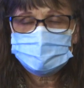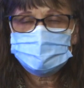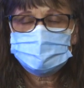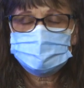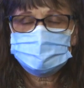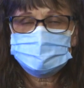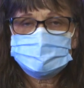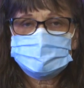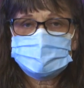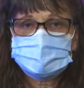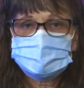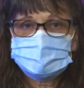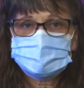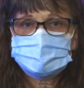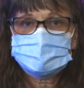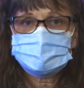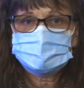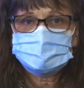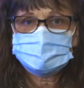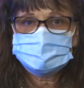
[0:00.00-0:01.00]
were to
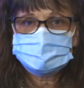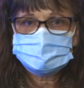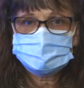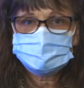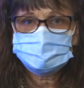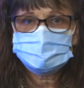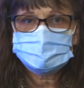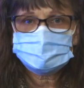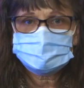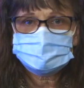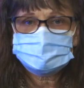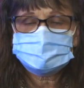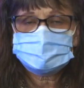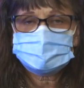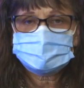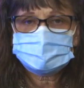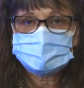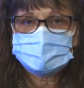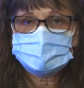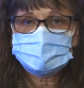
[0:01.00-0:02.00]
get real
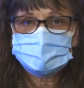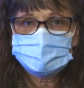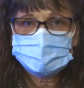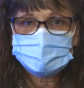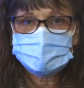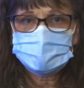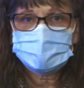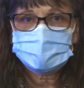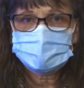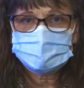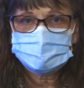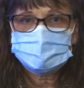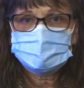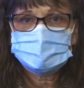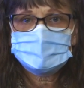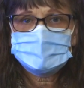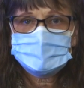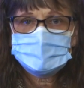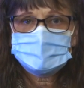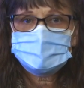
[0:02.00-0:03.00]
sick, that you would have
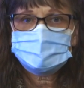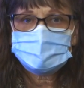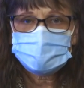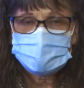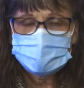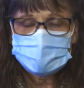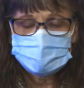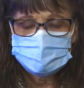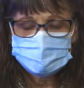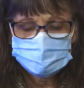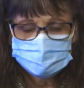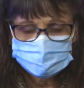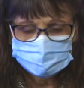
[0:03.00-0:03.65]
pay.